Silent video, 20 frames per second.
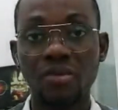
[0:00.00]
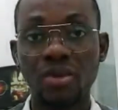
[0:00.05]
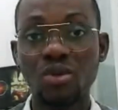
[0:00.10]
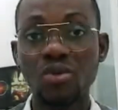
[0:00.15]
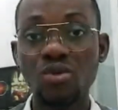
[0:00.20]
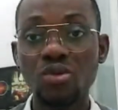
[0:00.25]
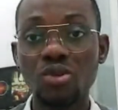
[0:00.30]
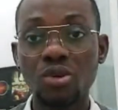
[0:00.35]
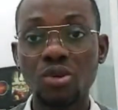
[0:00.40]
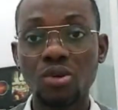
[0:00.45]
We
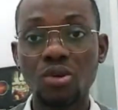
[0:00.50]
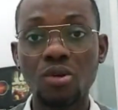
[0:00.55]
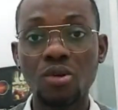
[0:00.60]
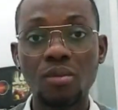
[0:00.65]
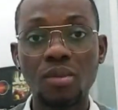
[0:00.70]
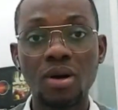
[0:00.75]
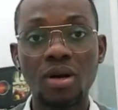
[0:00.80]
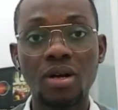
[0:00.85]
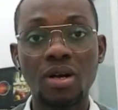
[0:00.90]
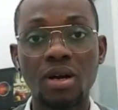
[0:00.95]
know
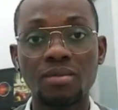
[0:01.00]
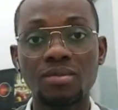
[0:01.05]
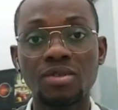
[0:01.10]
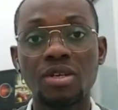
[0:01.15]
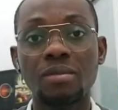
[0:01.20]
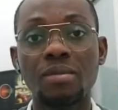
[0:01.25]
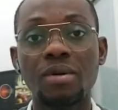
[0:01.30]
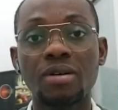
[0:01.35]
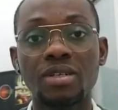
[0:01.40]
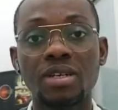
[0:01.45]
glaucoma
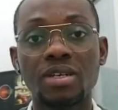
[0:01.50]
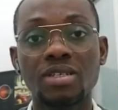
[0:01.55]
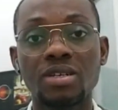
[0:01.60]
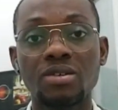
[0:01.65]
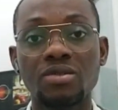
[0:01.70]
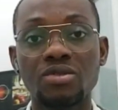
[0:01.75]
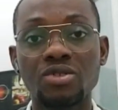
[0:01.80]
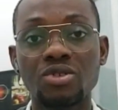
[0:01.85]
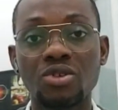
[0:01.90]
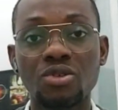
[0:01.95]
comes about
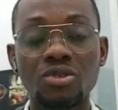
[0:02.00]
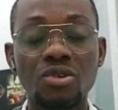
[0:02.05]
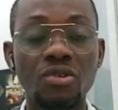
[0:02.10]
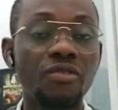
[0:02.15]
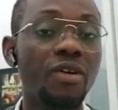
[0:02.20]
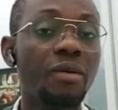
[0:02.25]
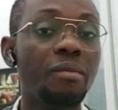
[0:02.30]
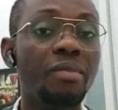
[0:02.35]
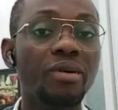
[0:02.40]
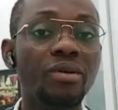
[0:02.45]
as a result
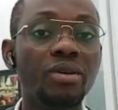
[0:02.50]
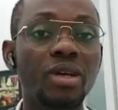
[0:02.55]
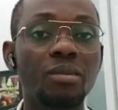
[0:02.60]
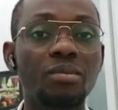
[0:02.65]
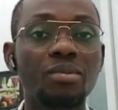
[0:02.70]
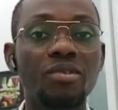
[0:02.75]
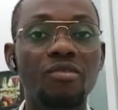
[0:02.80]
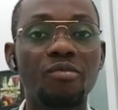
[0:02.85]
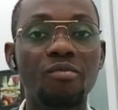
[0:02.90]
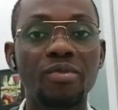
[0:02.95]
of a
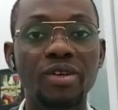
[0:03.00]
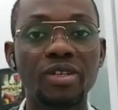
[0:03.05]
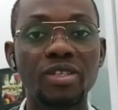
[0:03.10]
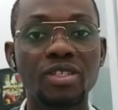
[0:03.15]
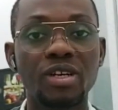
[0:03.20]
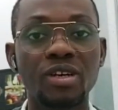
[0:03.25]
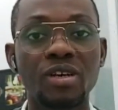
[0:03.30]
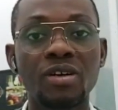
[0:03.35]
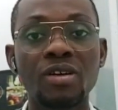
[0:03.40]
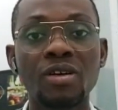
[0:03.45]
buildup of
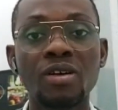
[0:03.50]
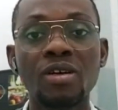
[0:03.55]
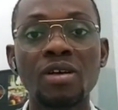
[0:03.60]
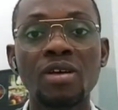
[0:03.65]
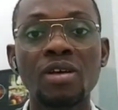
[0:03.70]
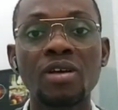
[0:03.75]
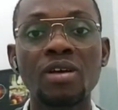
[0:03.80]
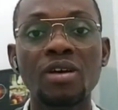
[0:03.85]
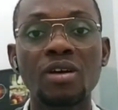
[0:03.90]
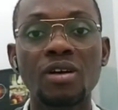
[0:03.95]
pressure
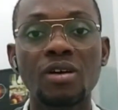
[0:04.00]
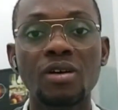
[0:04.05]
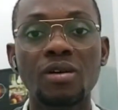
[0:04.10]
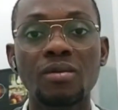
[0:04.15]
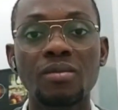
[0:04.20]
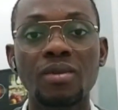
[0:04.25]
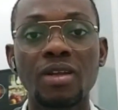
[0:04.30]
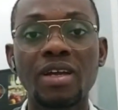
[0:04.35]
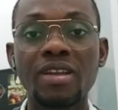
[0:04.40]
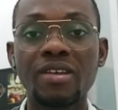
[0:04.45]

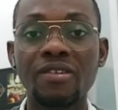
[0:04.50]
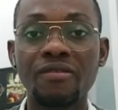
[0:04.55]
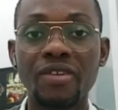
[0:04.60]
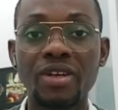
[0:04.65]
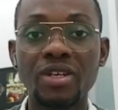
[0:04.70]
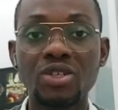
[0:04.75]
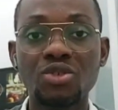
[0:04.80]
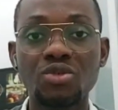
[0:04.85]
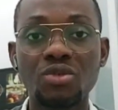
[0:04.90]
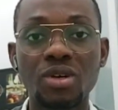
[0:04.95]
that
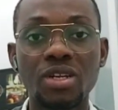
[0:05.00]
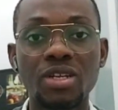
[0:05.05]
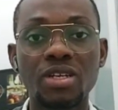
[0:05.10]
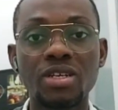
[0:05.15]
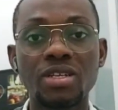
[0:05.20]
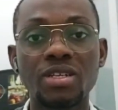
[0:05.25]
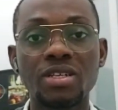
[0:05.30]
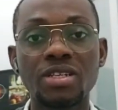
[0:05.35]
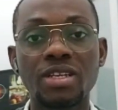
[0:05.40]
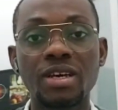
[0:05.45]

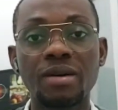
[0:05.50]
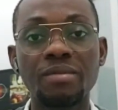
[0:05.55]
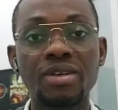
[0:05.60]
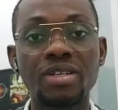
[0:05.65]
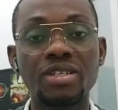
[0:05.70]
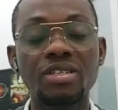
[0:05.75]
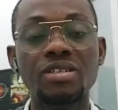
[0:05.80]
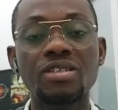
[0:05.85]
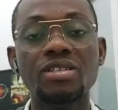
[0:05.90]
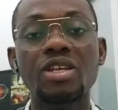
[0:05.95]
eventually
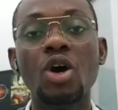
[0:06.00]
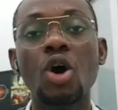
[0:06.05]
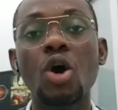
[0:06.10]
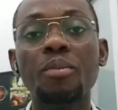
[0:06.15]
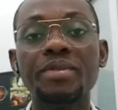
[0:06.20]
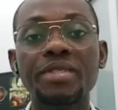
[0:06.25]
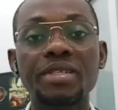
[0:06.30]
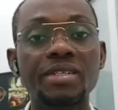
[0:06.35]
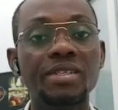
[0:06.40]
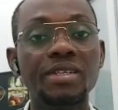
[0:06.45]
damages the
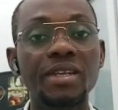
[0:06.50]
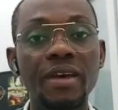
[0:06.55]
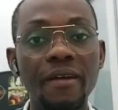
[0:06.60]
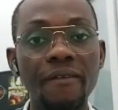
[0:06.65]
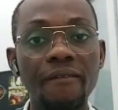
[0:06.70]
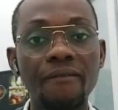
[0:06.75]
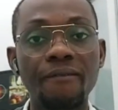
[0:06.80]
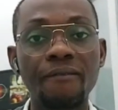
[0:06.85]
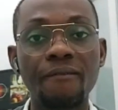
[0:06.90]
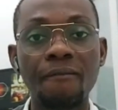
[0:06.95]
optic
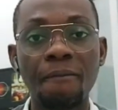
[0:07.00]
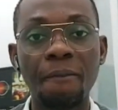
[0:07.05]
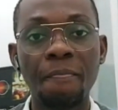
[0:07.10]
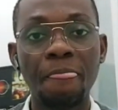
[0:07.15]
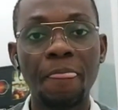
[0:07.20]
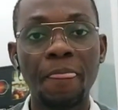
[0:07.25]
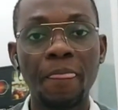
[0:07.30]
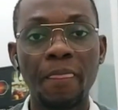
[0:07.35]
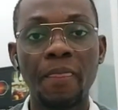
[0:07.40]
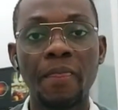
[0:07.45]
nerve.
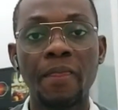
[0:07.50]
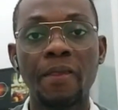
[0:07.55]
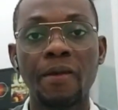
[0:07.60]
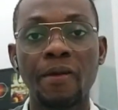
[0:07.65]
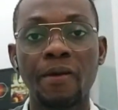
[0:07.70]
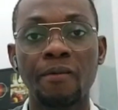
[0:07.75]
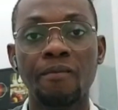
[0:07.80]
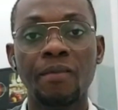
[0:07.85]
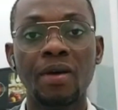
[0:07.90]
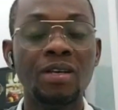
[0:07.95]

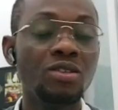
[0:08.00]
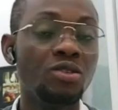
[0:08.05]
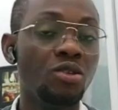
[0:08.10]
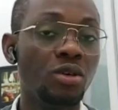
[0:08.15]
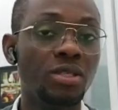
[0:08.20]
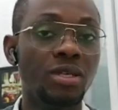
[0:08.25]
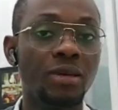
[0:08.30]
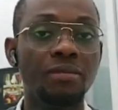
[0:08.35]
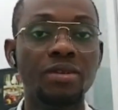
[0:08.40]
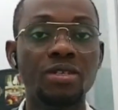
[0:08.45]
As
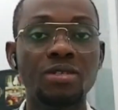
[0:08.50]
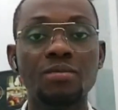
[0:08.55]
Dr.